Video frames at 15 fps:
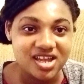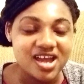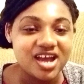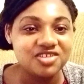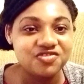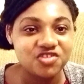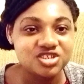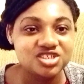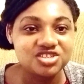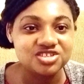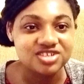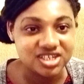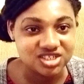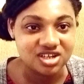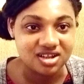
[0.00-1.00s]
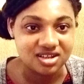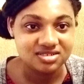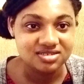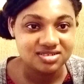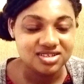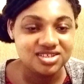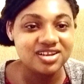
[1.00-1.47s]
Avoid using
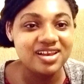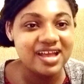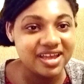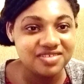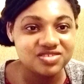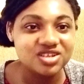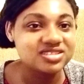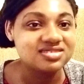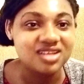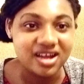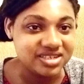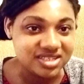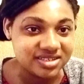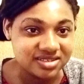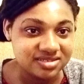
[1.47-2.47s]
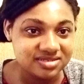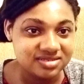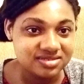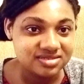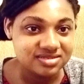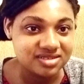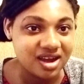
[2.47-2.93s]
elastic bands and accessories with
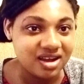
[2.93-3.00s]
sharp